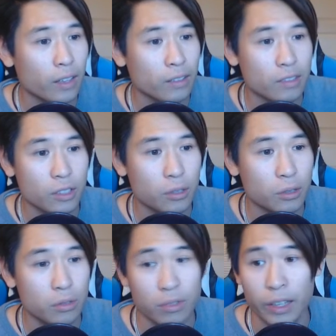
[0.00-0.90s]

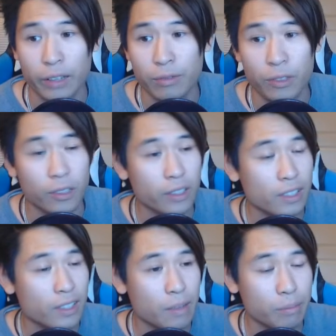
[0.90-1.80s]
So like for
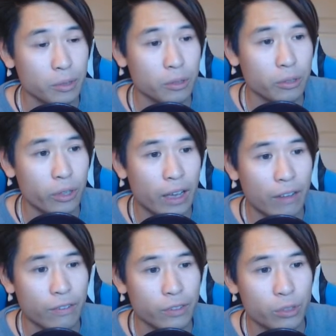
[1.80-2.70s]
example, you
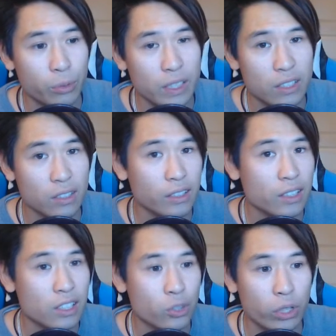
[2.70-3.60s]
have you
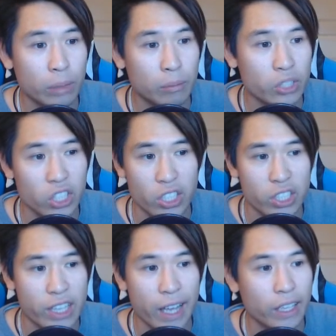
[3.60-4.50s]
recently streamed
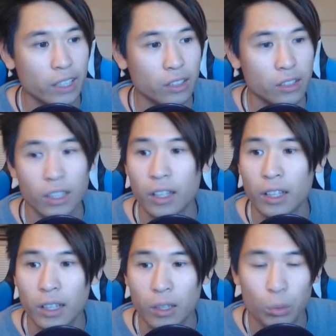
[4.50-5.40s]
just chatting,
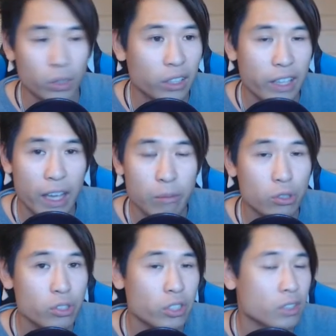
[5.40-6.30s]
what game
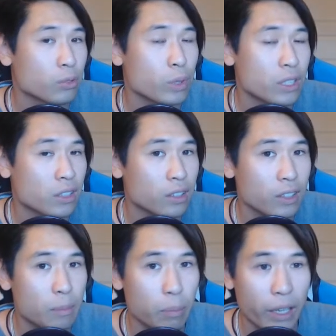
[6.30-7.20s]
you just
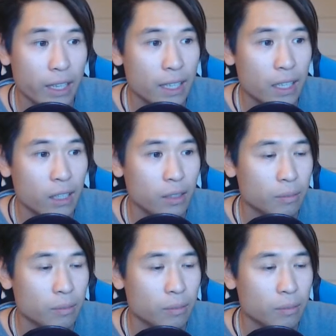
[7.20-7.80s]
recently played,